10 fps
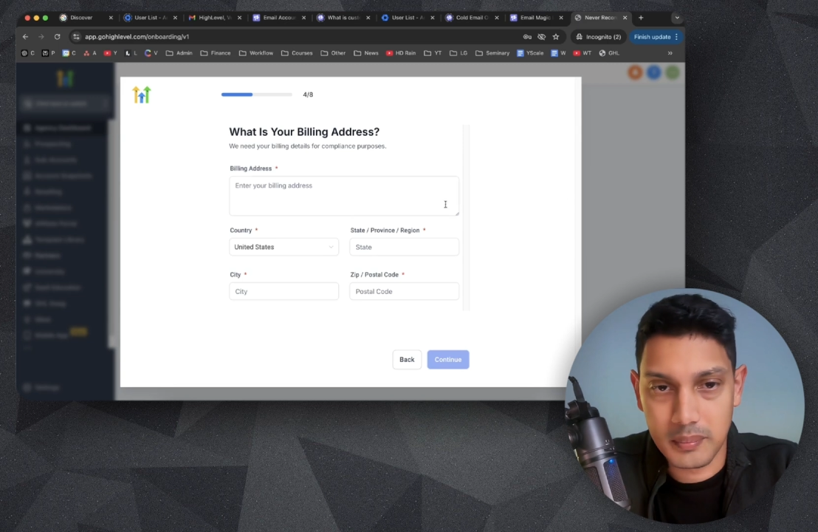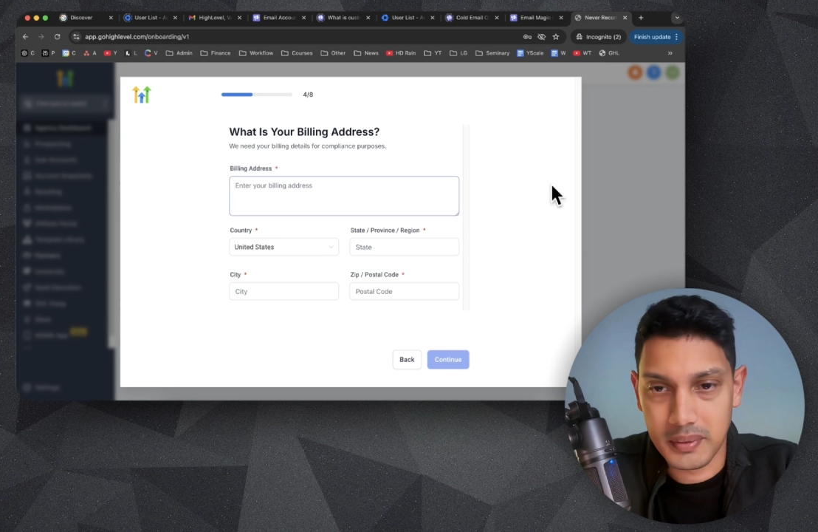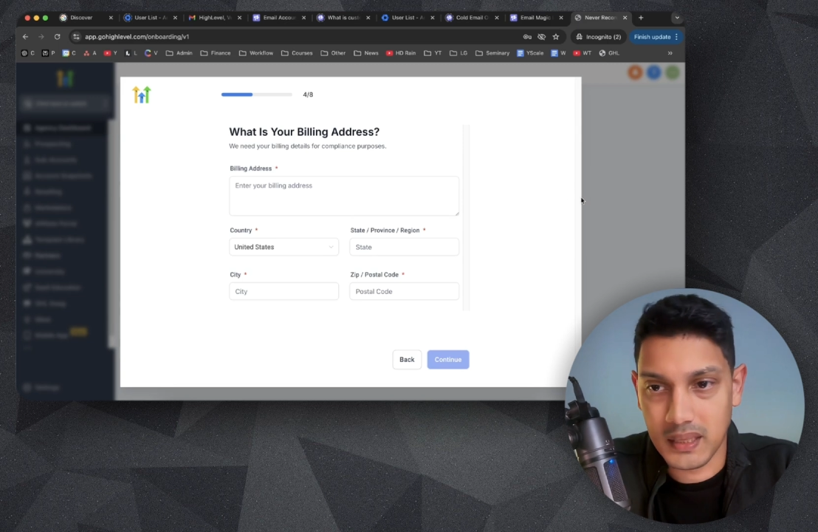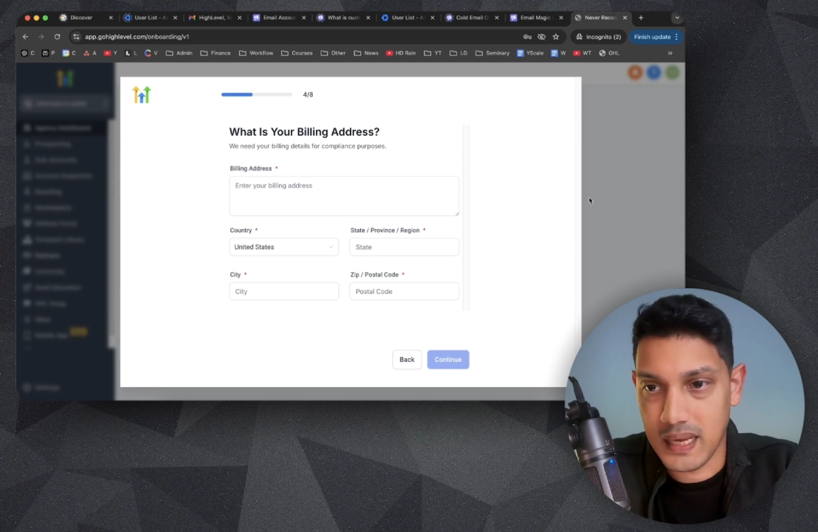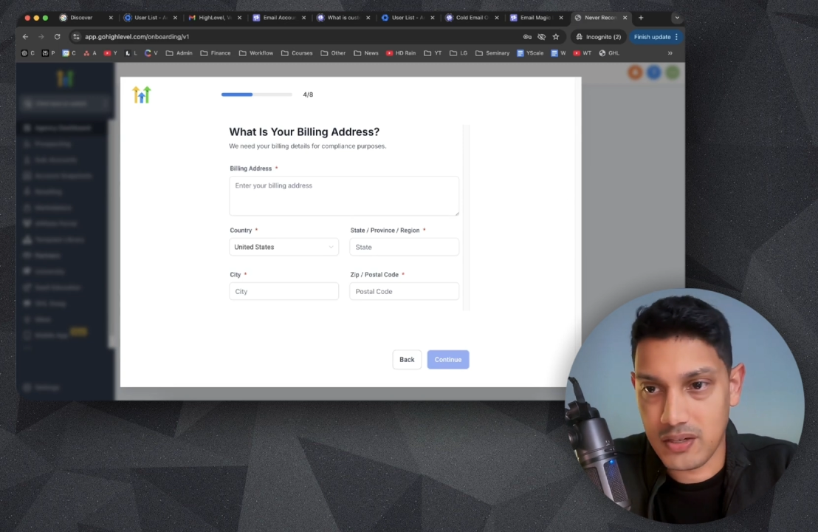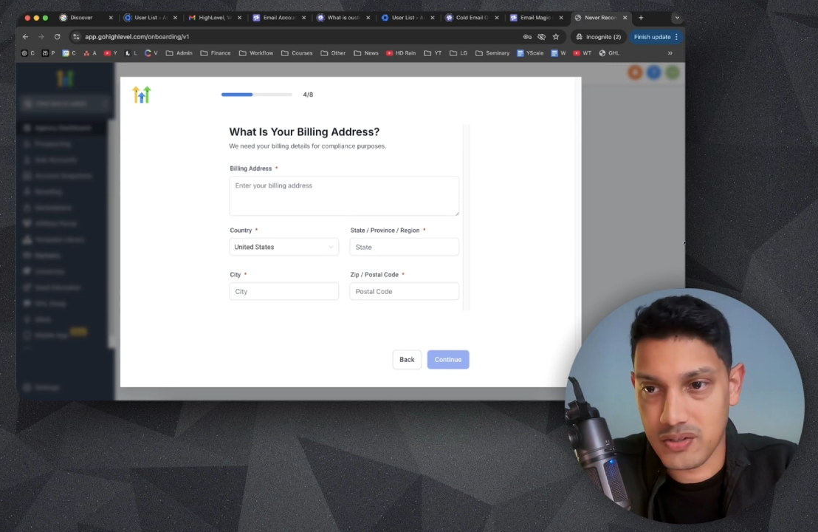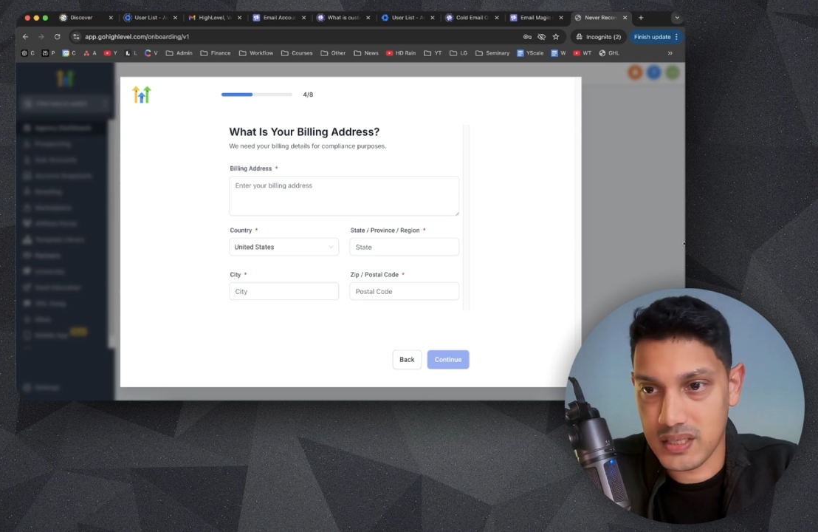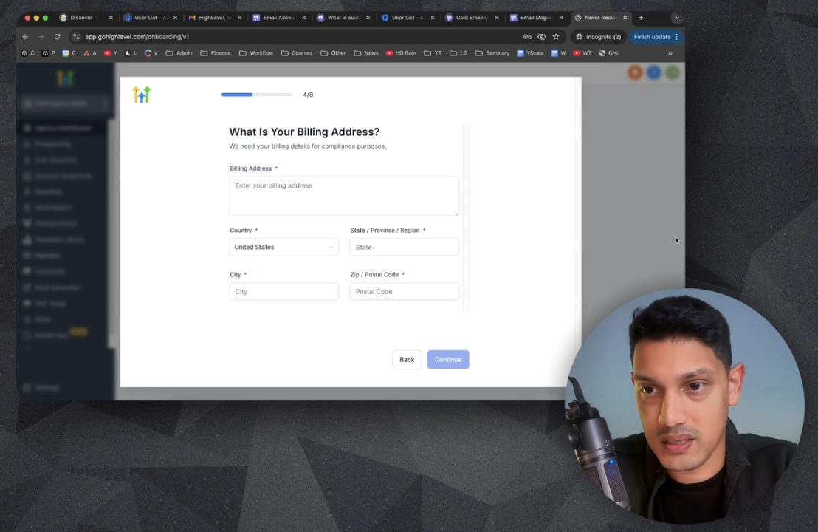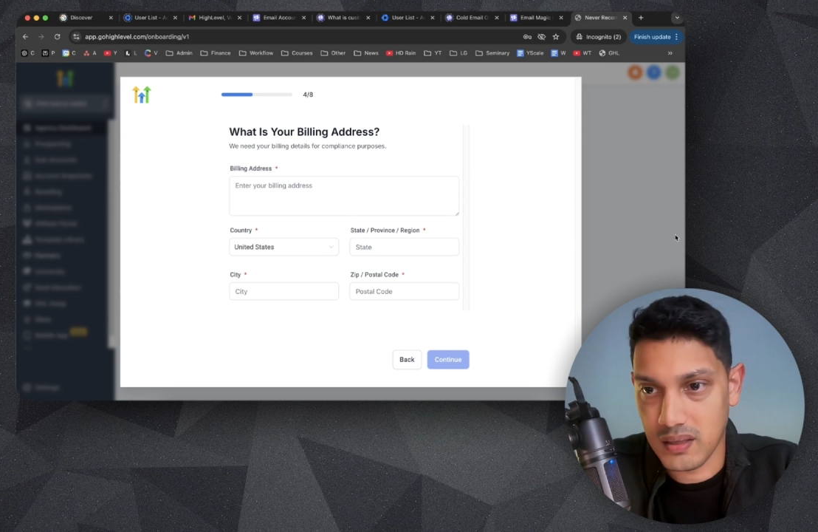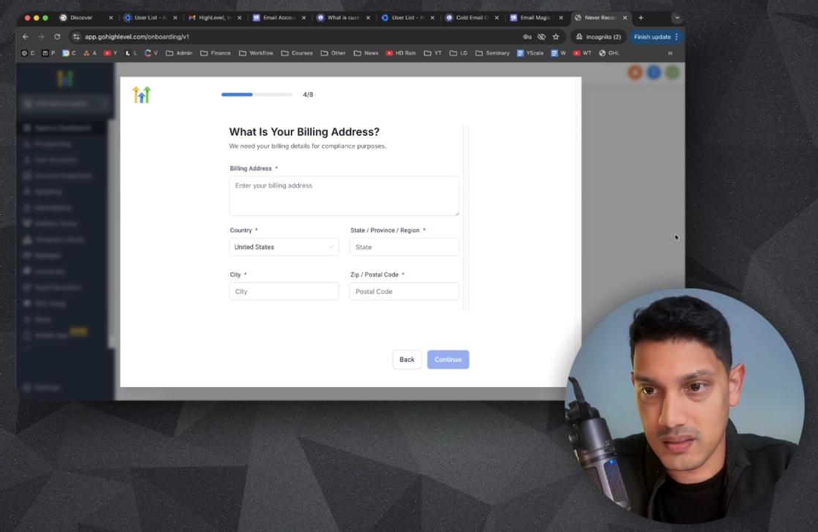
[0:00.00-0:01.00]
billing
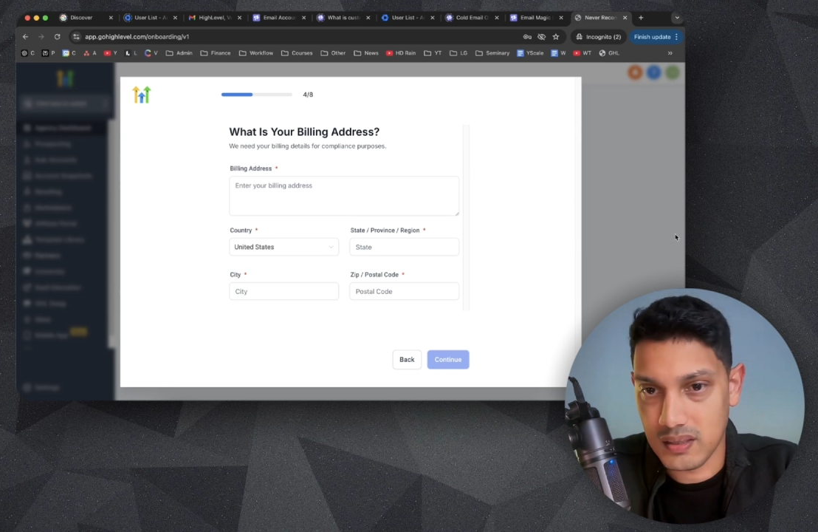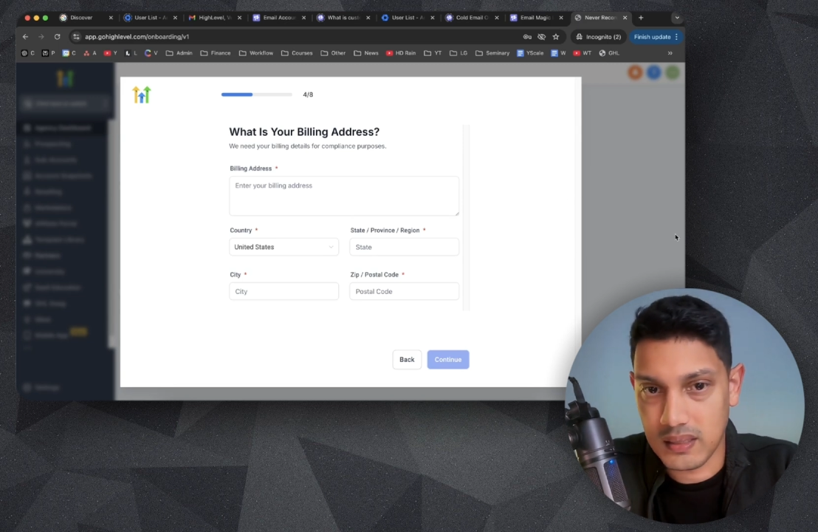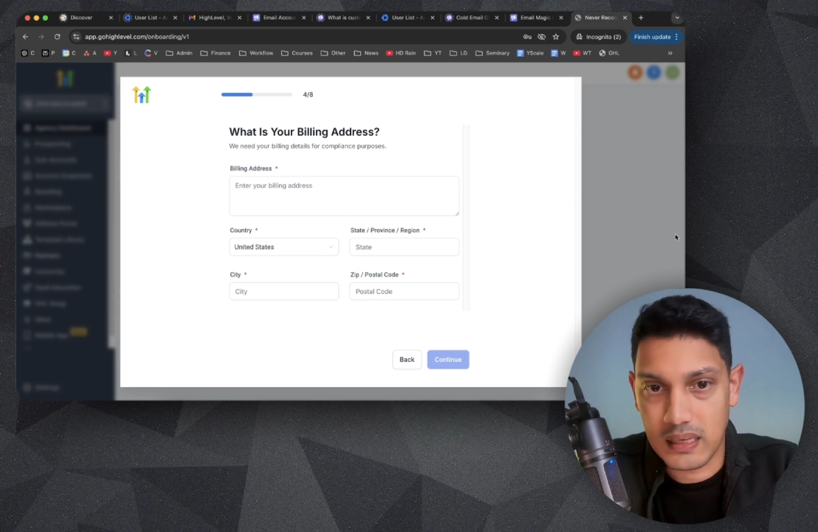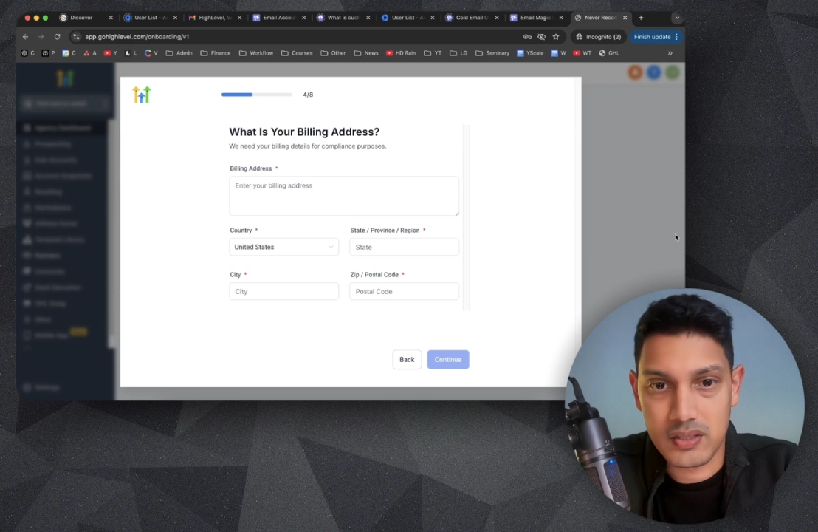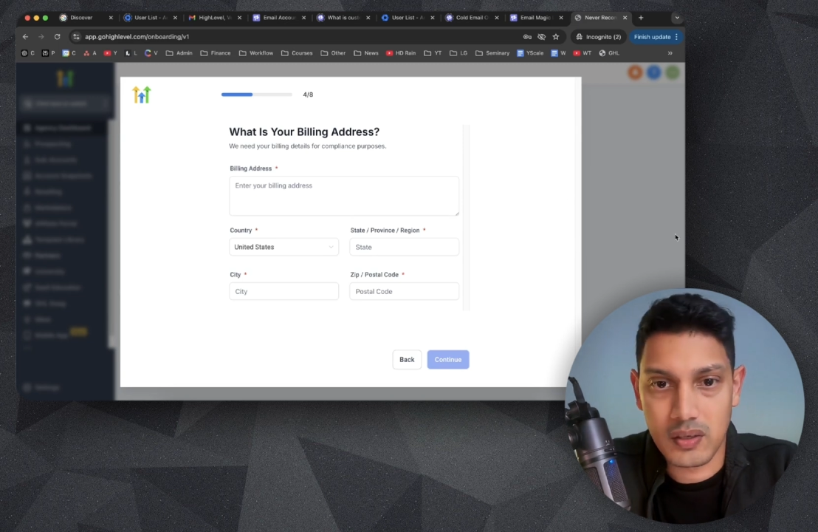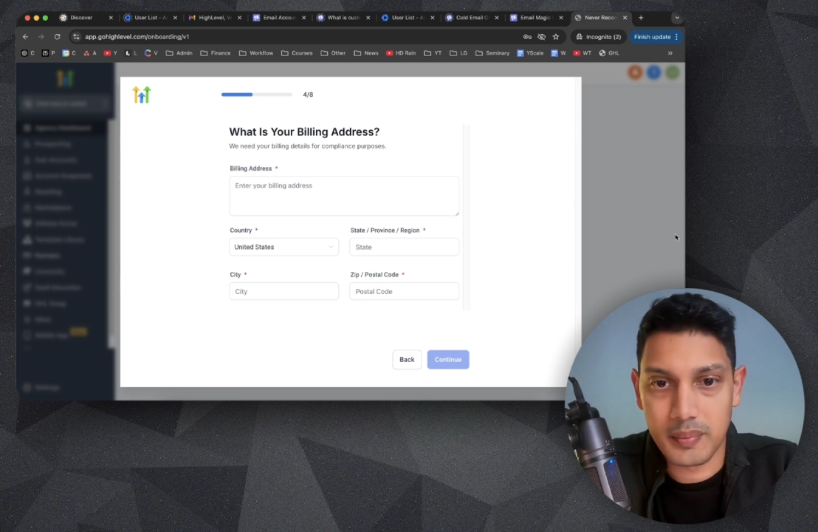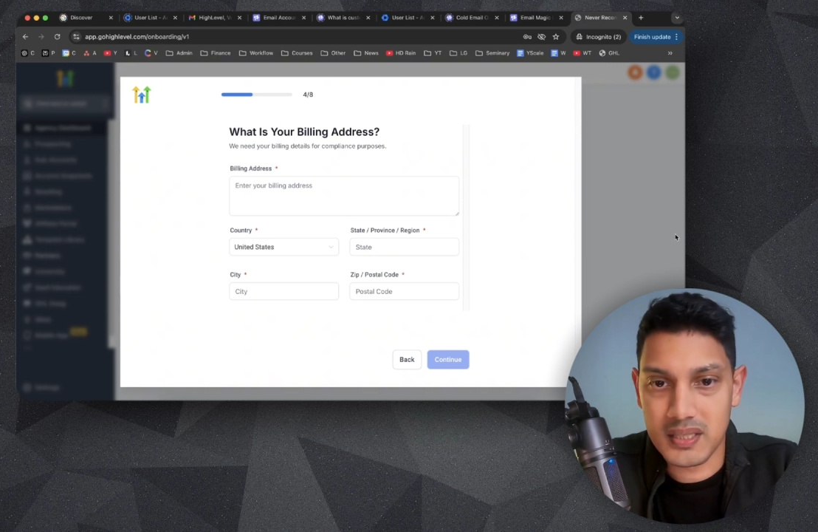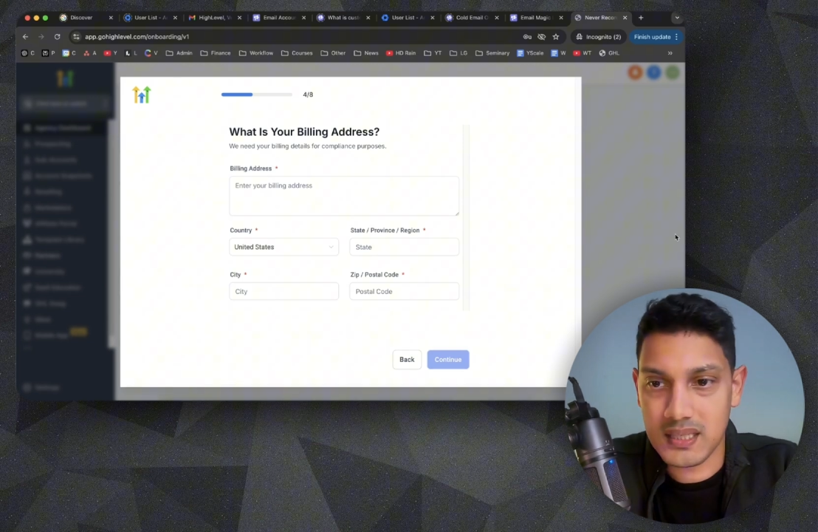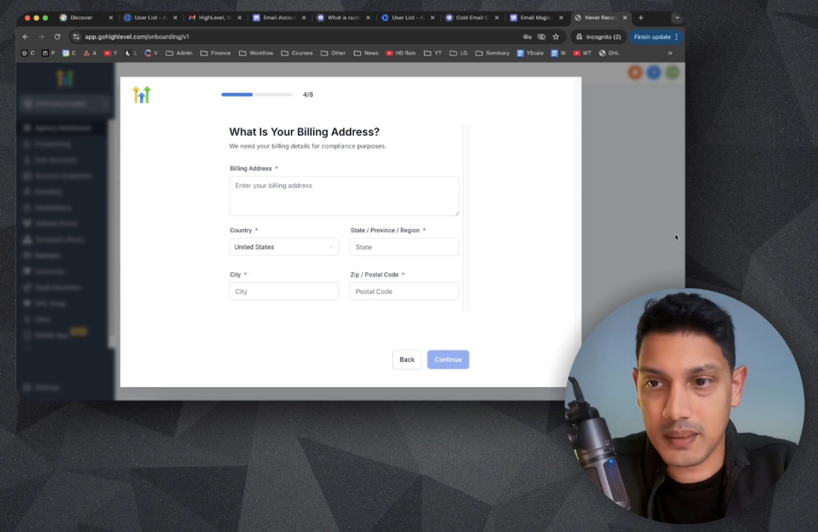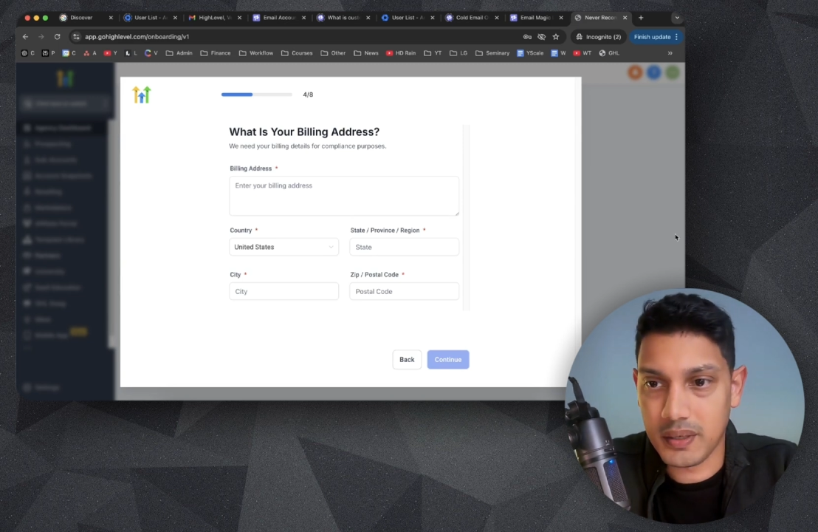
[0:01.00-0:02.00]
address and things like that. So I'm going to
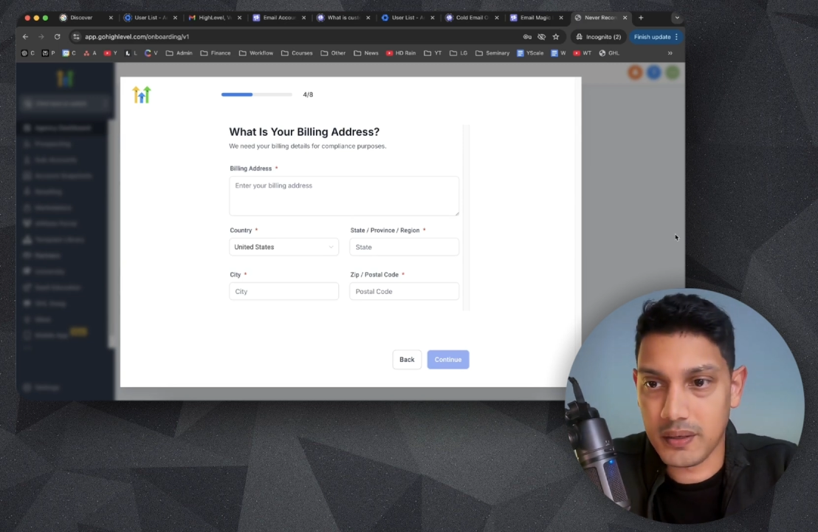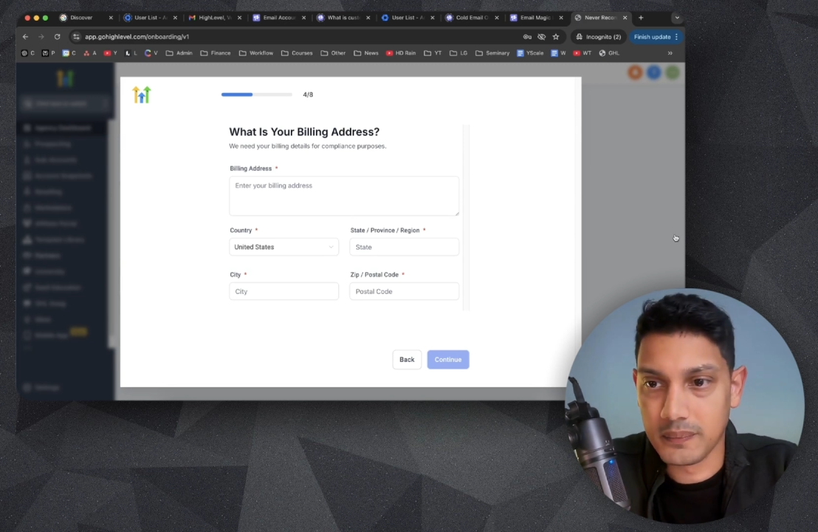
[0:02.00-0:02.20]
skip here.